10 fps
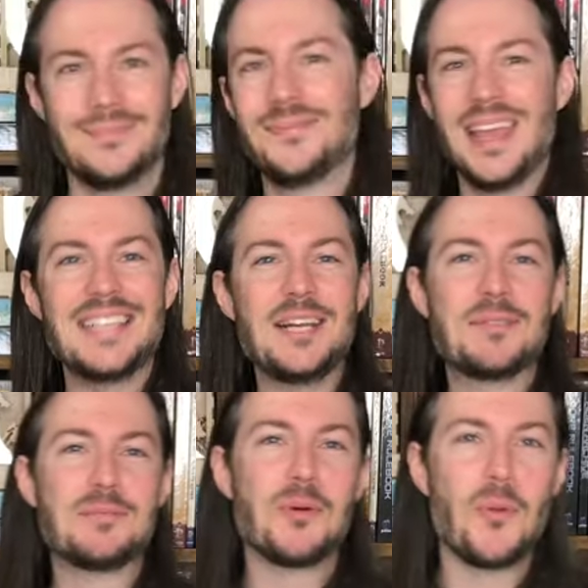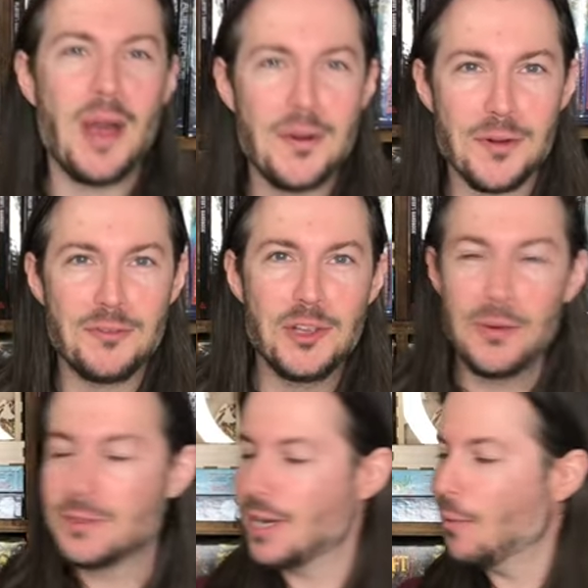Hey team, this is McGuire Review,
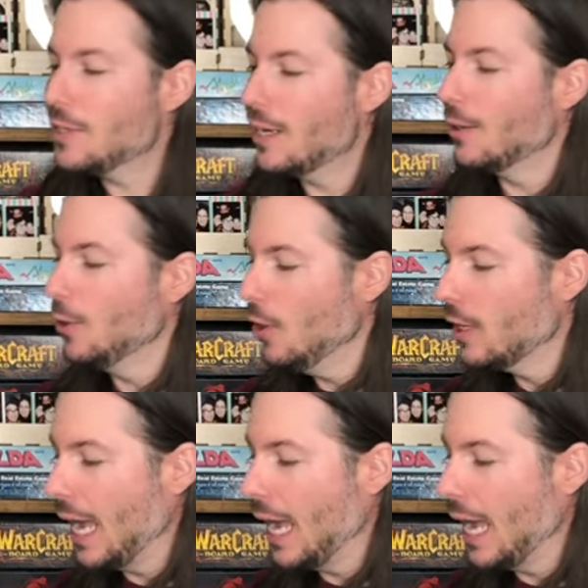and today we're going to take a look